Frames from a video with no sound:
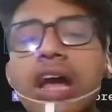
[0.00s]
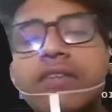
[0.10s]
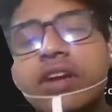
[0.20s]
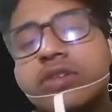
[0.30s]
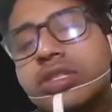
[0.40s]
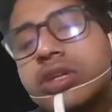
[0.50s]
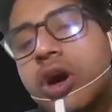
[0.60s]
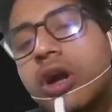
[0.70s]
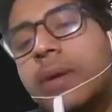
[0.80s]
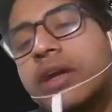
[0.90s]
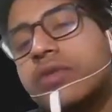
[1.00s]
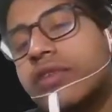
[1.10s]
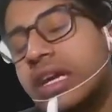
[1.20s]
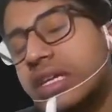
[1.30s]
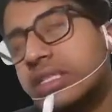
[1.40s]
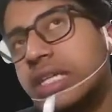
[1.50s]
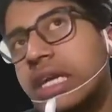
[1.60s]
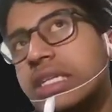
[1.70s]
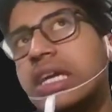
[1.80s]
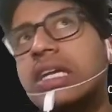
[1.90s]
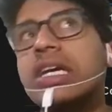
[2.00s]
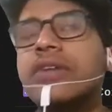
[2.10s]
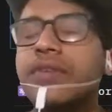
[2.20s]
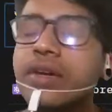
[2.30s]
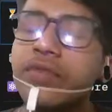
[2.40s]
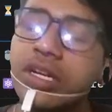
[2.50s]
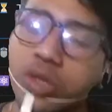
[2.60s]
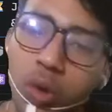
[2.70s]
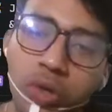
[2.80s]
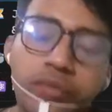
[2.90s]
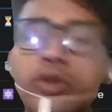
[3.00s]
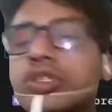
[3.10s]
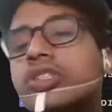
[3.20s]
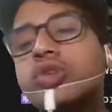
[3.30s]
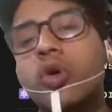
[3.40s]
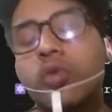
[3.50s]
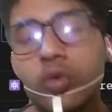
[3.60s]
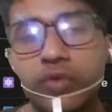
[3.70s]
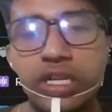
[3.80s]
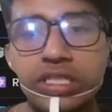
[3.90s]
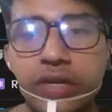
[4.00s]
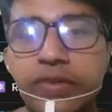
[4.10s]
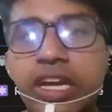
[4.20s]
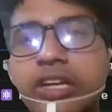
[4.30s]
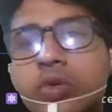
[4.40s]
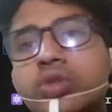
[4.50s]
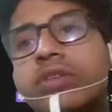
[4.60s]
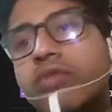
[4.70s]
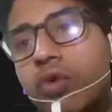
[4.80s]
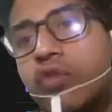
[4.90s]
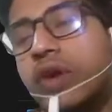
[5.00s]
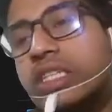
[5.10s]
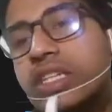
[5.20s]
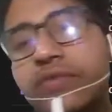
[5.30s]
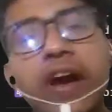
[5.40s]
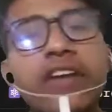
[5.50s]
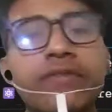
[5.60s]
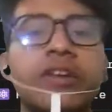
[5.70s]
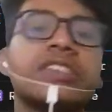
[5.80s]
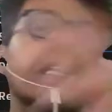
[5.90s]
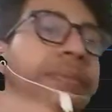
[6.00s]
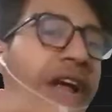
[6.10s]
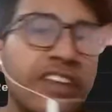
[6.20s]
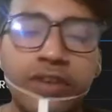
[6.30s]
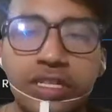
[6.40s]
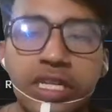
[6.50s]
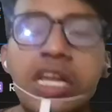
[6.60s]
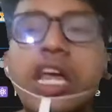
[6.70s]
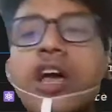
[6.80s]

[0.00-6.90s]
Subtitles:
And when you just call back, you will understand that we don't we just two function. We can use the four function, five function, many function.